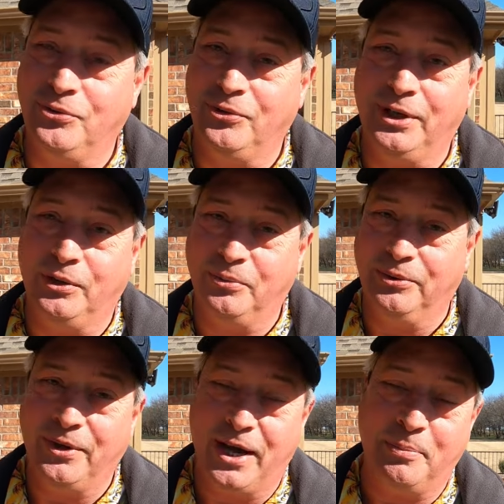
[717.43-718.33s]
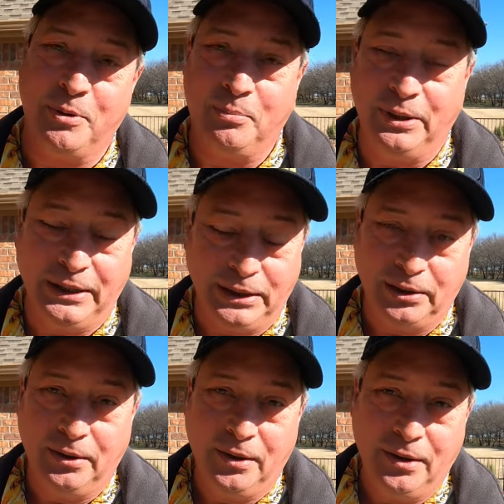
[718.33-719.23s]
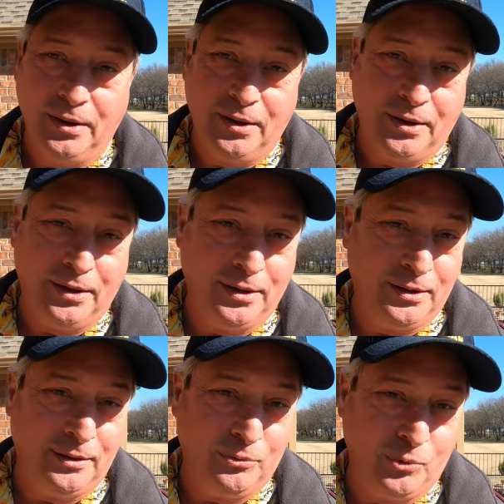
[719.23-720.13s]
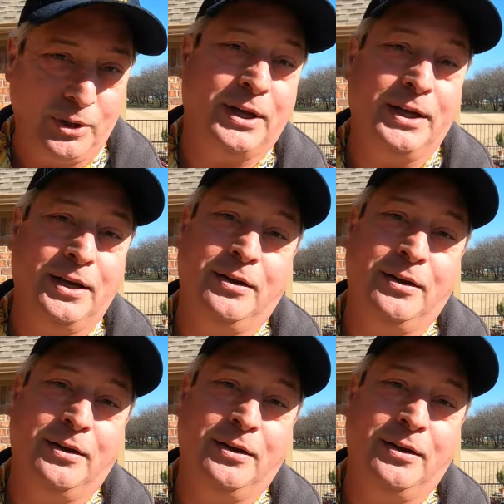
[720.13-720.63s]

is unique with Yappy being in working